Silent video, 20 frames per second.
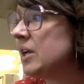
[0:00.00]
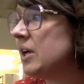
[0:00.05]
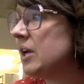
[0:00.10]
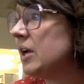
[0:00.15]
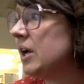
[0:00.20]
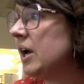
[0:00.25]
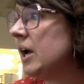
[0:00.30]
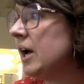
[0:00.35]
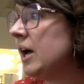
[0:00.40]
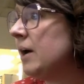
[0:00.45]

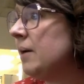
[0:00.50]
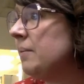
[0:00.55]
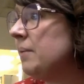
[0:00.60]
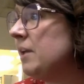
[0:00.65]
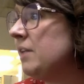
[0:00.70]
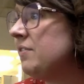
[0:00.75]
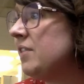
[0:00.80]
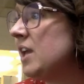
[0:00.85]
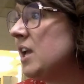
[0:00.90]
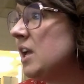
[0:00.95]

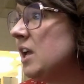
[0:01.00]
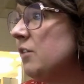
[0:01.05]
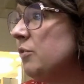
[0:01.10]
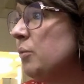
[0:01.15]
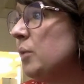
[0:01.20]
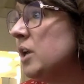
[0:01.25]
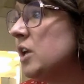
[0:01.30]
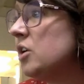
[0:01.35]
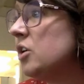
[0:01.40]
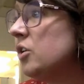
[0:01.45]
if
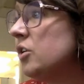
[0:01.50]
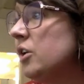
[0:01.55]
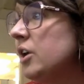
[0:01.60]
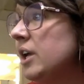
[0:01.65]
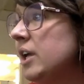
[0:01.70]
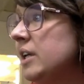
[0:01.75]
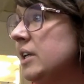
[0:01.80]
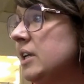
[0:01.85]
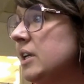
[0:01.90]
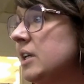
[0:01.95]
we
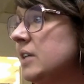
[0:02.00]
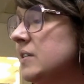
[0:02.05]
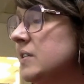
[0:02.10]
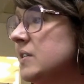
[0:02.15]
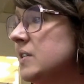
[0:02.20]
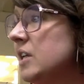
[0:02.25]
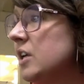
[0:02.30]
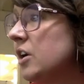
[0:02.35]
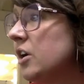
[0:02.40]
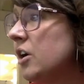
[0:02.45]
could
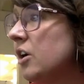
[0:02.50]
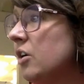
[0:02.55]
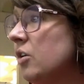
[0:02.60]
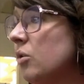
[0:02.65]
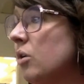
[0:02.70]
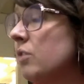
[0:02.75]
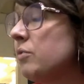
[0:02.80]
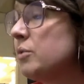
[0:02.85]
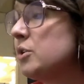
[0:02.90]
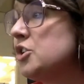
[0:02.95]
consider,
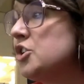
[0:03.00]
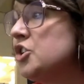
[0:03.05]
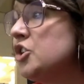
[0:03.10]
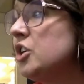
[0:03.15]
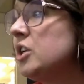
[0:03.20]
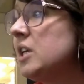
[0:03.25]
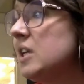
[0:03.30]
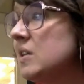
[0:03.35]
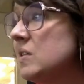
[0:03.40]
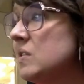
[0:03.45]
or if we
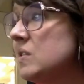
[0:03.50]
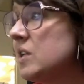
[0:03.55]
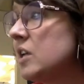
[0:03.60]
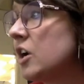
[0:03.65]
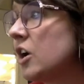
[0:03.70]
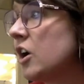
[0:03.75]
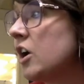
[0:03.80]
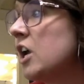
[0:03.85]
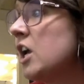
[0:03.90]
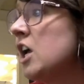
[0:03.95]
should
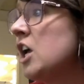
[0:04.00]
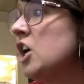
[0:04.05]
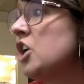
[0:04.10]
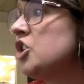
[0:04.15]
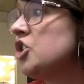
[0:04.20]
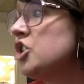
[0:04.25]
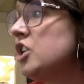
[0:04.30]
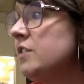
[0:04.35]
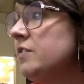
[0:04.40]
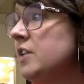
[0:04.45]
consider,
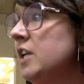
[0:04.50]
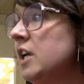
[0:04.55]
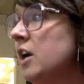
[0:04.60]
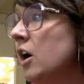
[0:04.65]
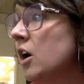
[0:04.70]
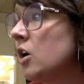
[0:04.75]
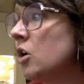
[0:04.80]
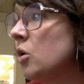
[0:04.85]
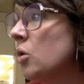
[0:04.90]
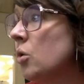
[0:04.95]
shifting
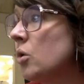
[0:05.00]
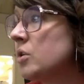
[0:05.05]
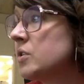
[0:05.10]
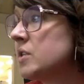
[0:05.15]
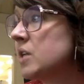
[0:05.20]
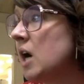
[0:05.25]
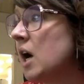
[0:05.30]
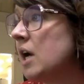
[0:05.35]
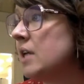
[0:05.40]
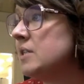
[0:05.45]
our
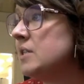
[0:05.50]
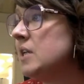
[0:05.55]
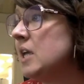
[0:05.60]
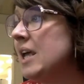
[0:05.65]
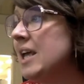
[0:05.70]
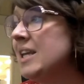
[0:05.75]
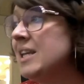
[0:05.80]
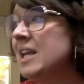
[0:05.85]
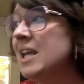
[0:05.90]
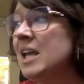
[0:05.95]
course
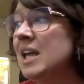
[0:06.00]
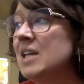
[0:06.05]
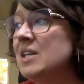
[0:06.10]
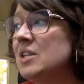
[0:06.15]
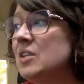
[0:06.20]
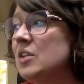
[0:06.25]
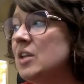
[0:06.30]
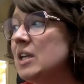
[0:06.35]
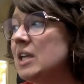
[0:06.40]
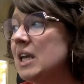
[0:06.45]
content
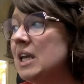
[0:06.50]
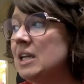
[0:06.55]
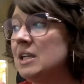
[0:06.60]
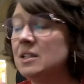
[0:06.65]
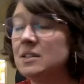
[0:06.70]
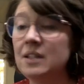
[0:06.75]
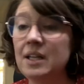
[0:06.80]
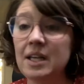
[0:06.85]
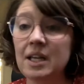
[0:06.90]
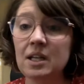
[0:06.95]
to think
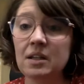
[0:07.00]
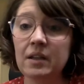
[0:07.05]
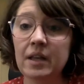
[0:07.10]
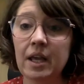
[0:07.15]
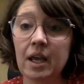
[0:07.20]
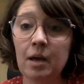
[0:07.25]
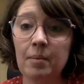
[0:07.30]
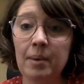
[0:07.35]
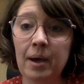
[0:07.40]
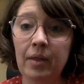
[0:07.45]

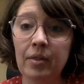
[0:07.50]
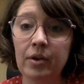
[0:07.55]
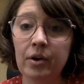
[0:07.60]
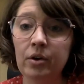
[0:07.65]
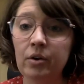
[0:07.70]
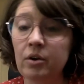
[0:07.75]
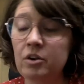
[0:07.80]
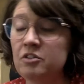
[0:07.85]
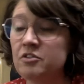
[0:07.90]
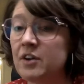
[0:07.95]
analytically about the
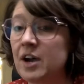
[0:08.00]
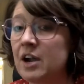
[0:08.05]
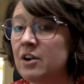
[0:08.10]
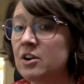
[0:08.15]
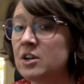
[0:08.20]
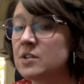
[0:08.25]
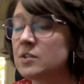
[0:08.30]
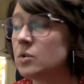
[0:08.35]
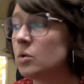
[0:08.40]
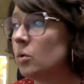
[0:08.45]

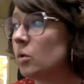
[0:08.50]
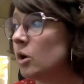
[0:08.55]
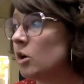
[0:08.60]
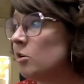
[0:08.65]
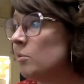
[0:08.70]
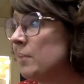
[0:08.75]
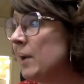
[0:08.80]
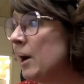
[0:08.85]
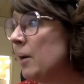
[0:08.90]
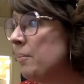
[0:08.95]
coronavirus or
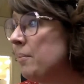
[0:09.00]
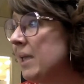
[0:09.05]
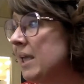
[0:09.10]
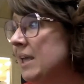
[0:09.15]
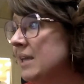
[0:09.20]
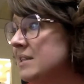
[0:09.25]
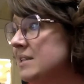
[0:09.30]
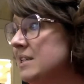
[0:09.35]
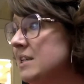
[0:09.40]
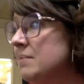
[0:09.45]
about
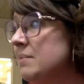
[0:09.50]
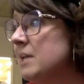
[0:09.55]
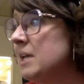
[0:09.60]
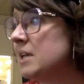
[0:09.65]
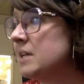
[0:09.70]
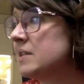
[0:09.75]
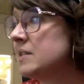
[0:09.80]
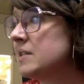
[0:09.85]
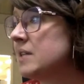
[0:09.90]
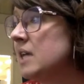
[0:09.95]

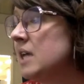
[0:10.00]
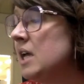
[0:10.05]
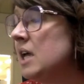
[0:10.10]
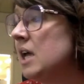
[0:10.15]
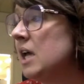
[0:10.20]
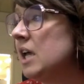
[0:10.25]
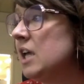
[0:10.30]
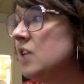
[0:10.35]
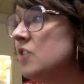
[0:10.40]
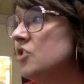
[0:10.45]
pandemics
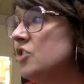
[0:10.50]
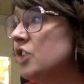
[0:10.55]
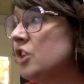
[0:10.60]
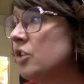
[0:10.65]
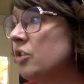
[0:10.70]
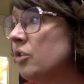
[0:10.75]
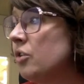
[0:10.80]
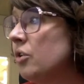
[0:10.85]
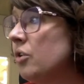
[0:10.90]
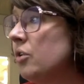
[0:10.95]
in
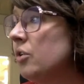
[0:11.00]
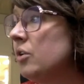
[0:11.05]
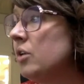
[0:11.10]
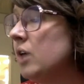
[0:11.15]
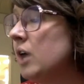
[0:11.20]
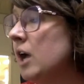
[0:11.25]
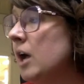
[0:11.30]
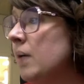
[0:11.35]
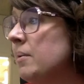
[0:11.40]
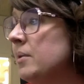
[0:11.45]
general.
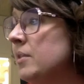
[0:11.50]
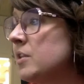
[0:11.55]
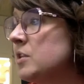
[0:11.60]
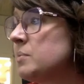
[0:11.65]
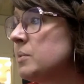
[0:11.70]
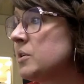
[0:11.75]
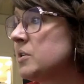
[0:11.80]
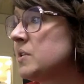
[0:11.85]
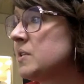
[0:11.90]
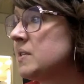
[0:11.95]
And this
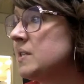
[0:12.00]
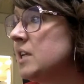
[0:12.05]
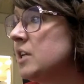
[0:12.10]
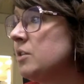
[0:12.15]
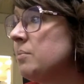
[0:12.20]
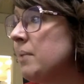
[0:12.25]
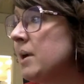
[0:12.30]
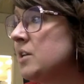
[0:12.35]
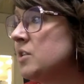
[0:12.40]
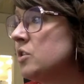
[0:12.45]
person
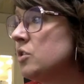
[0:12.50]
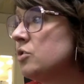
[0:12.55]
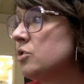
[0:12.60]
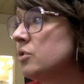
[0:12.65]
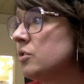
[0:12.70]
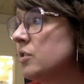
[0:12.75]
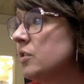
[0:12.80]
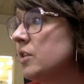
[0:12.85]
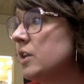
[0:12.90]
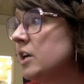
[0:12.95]
said, my
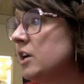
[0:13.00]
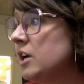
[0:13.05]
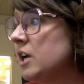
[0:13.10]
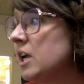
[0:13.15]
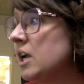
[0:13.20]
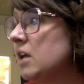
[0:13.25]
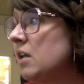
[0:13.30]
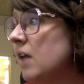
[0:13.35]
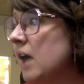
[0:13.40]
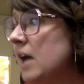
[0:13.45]
social
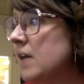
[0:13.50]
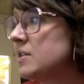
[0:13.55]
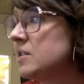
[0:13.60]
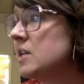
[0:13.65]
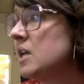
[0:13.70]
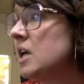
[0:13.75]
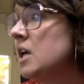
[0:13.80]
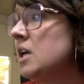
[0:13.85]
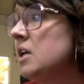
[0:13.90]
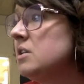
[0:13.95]
theory class
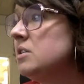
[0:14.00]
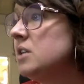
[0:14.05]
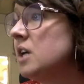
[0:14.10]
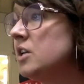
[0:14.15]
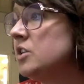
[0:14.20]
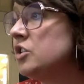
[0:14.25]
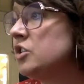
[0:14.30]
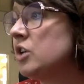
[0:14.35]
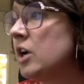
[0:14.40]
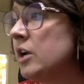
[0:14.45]

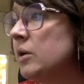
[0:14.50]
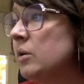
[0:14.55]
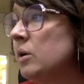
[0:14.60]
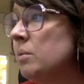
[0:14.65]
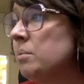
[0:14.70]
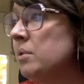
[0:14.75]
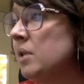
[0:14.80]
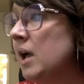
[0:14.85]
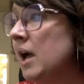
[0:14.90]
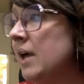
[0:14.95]
does try to
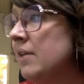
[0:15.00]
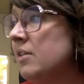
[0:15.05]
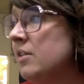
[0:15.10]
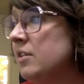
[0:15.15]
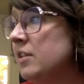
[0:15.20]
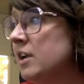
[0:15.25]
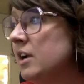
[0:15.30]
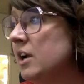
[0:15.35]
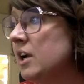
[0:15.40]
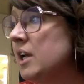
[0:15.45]
apply the
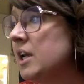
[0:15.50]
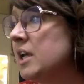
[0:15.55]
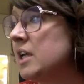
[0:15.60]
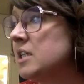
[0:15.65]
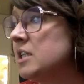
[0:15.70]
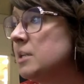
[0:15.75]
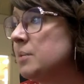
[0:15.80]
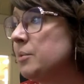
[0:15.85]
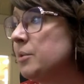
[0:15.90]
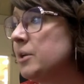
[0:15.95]
theory to
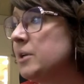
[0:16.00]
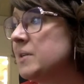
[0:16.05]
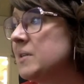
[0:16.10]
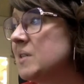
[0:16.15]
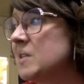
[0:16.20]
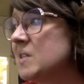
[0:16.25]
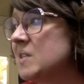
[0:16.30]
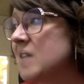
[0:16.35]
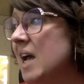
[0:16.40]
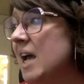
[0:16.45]
contemporary
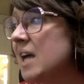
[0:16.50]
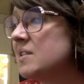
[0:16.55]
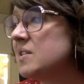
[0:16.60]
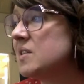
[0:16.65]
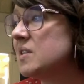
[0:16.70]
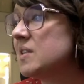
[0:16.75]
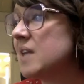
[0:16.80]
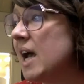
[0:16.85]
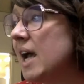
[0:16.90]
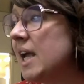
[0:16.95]

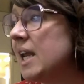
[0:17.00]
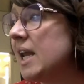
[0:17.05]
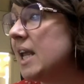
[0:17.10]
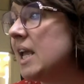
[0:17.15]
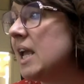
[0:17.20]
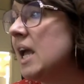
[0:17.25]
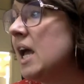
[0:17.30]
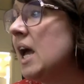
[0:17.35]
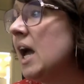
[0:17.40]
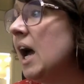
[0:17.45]

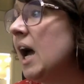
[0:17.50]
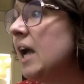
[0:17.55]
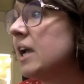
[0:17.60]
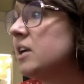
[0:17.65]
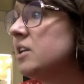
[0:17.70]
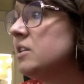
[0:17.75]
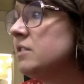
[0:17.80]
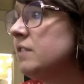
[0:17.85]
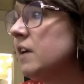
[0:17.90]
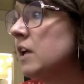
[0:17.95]
society. I
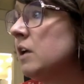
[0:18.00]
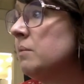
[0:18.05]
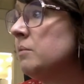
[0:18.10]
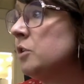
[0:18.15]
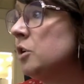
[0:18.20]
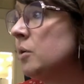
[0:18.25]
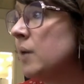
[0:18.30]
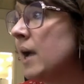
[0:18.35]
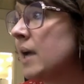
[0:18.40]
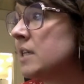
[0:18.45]
could develop
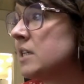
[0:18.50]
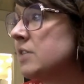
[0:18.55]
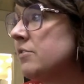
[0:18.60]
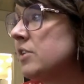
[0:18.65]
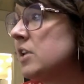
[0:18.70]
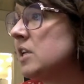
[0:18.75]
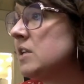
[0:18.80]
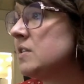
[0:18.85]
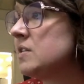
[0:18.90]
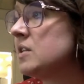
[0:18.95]
new
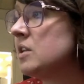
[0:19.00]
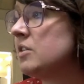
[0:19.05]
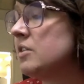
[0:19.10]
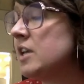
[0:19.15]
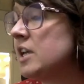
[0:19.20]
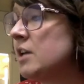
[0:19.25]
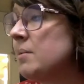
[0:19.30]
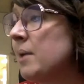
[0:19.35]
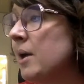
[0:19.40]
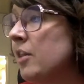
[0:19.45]
activities to
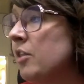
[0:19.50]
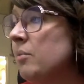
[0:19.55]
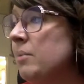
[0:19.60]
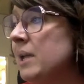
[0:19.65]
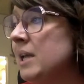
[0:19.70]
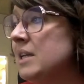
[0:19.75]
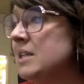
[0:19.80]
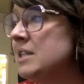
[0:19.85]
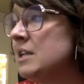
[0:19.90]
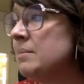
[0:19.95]
think about the
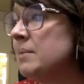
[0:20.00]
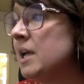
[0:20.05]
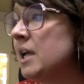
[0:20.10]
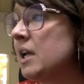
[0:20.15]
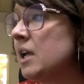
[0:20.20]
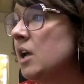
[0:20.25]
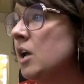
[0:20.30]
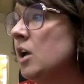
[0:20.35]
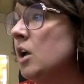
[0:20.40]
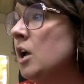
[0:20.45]

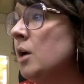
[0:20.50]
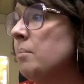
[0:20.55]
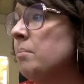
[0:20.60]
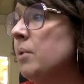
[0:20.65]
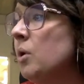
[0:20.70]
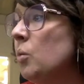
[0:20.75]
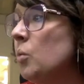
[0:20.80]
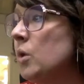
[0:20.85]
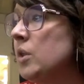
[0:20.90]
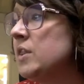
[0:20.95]
pandemic,
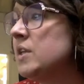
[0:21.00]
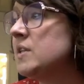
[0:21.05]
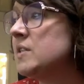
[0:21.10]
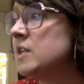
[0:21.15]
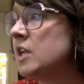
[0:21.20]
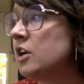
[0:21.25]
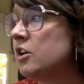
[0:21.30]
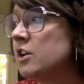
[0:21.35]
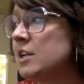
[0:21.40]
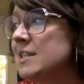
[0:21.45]
but would this
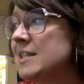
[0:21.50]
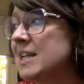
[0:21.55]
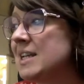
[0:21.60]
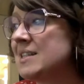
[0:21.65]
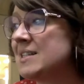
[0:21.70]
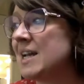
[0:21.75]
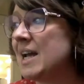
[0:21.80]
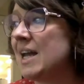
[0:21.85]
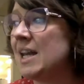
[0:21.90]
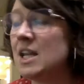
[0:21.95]
increase
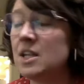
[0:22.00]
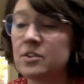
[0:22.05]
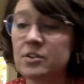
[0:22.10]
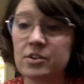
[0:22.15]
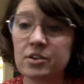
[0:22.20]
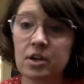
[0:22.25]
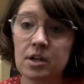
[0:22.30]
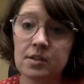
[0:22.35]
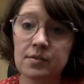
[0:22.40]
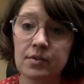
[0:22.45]
anxiety and
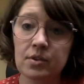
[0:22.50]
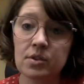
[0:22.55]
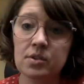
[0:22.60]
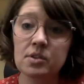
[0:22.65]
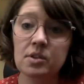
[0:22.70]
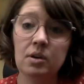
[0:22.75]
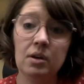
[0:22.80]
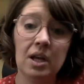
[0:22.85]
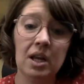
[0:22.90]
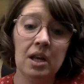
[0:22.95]
stress for the
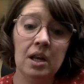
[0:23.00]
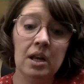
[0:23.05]
student?